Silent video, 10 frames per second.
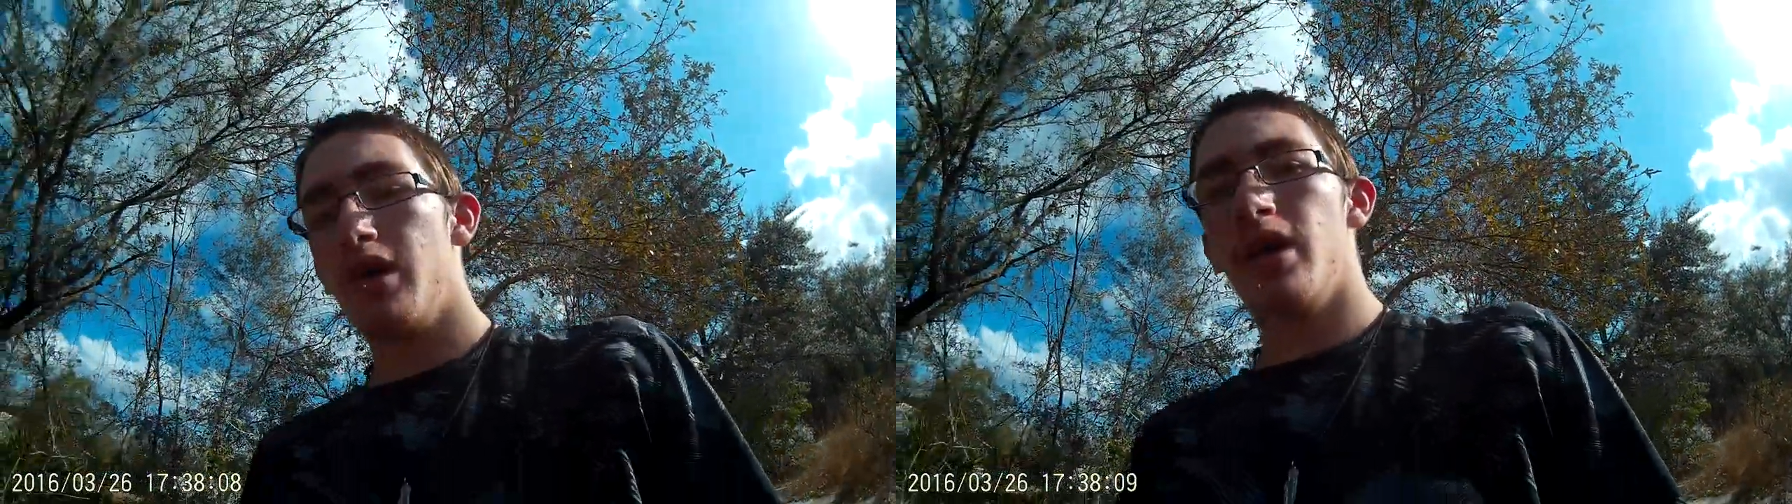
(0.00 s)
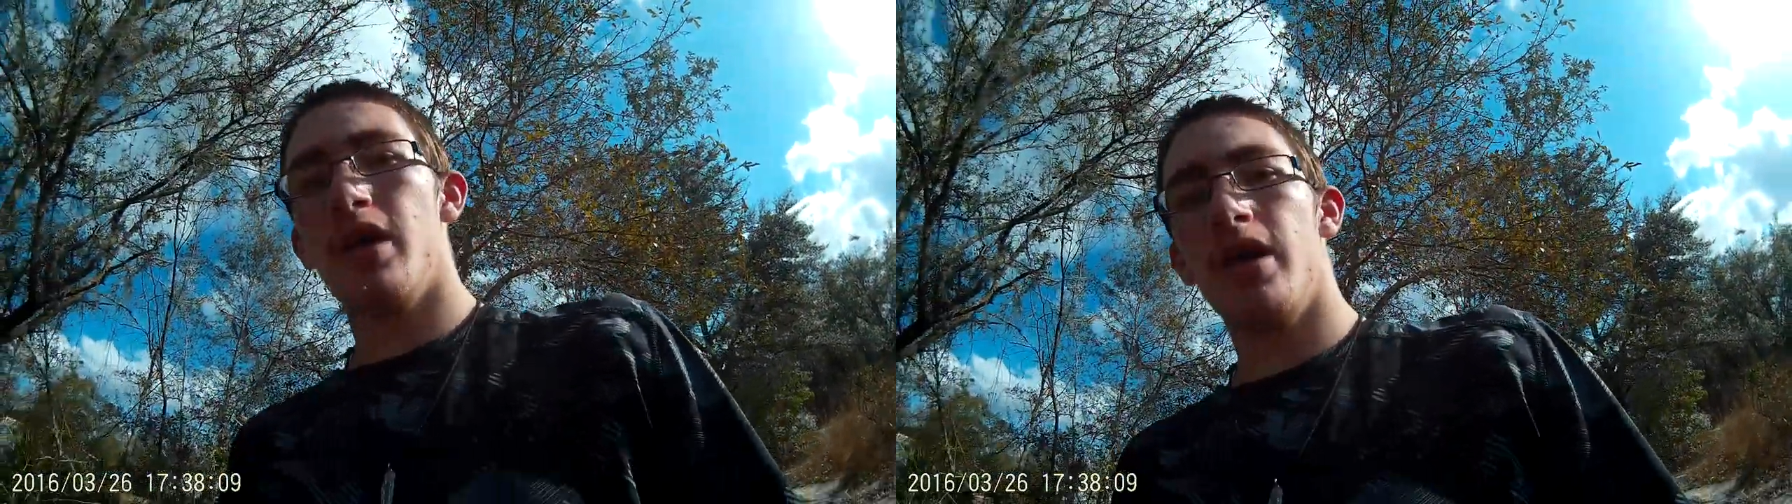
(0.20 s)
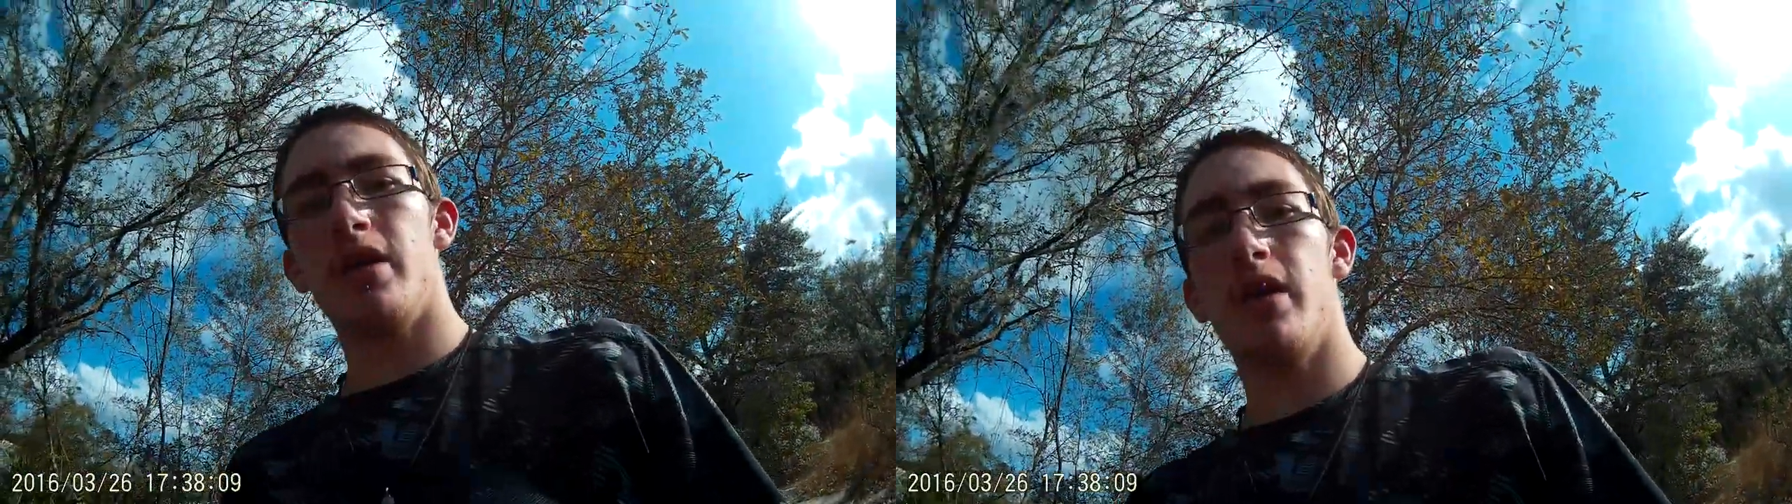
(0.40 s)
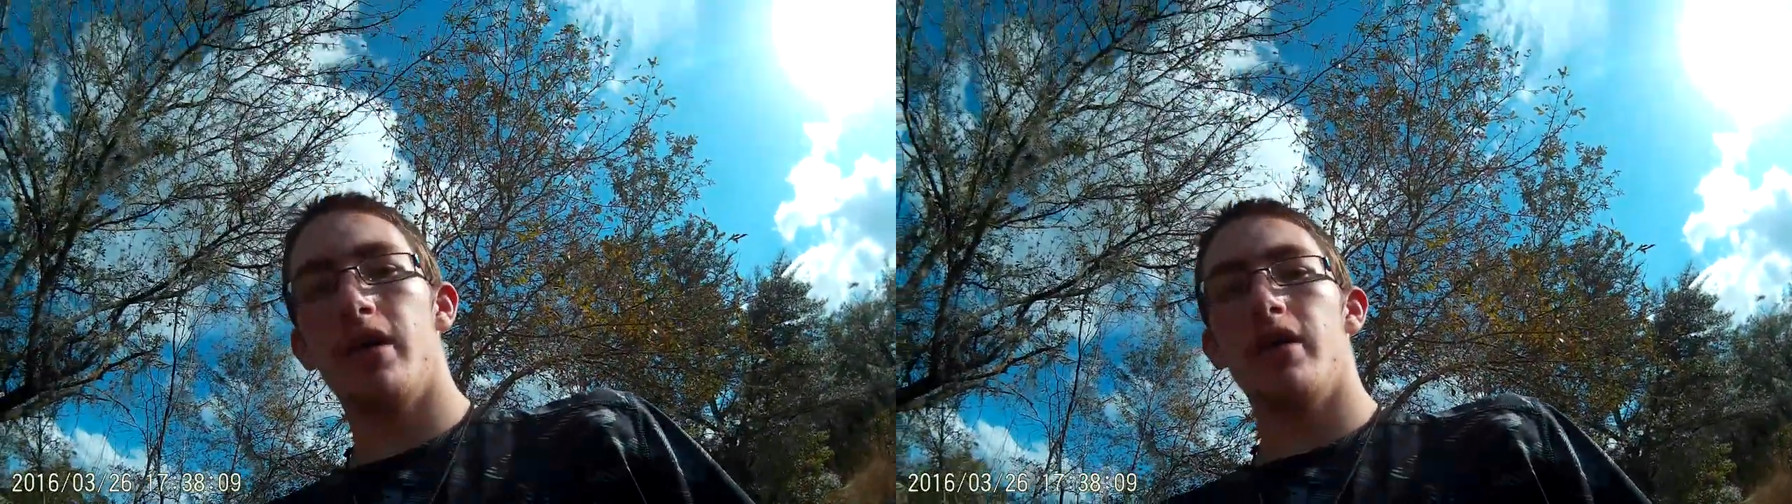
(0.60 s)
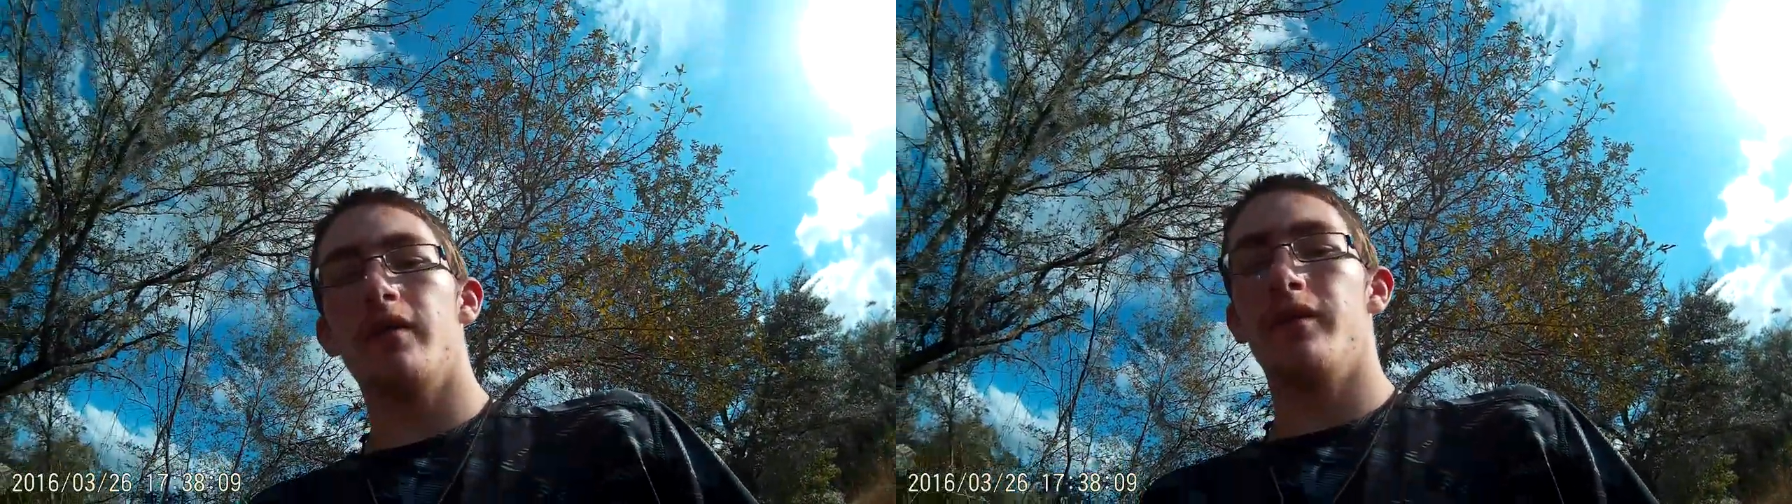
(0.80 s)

and I